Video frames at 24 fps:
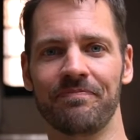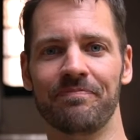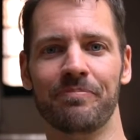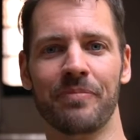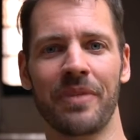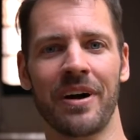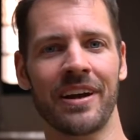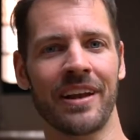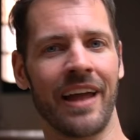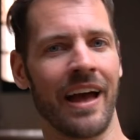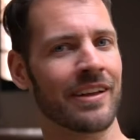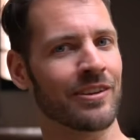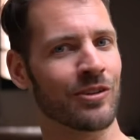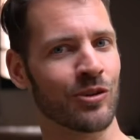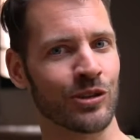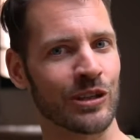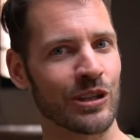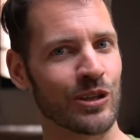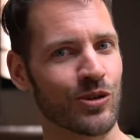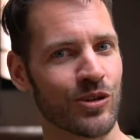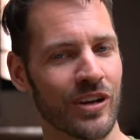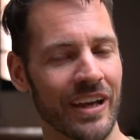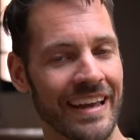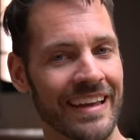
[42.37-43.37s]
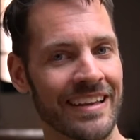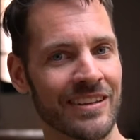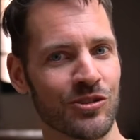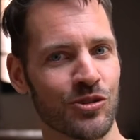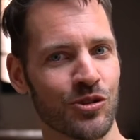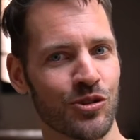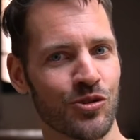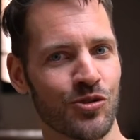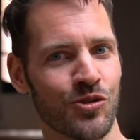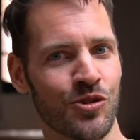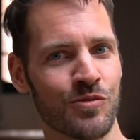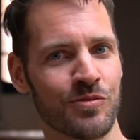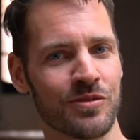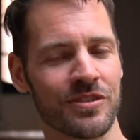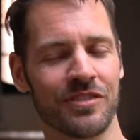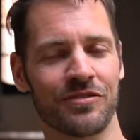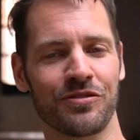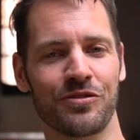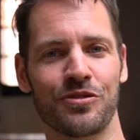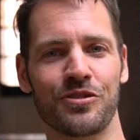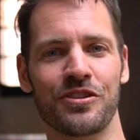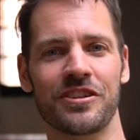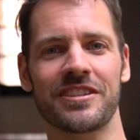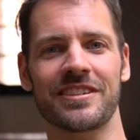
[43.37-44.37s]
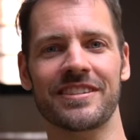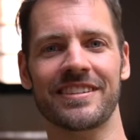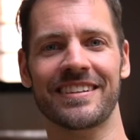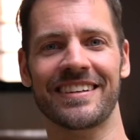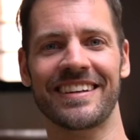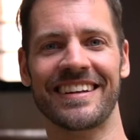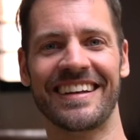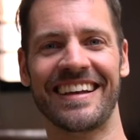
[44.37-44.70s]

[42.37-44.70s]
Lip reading: but I don't look into the rooms, of course,